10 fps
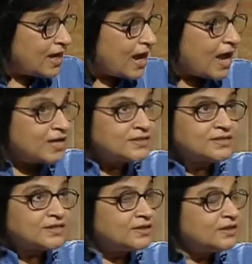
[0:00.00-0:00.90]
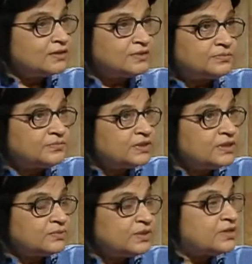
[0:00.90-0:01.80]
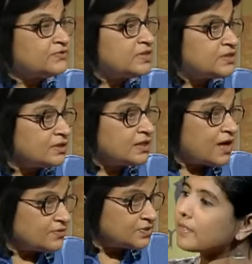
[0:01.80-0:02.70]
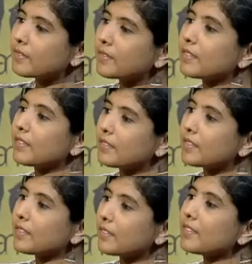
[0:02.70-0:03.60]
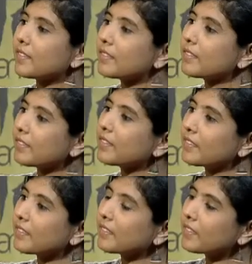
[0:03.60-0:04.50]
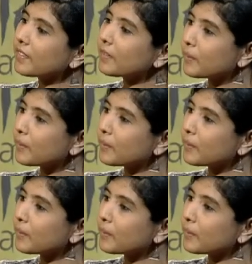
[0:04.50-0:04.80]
And when they're returning after, you know, after this terrible tragedy,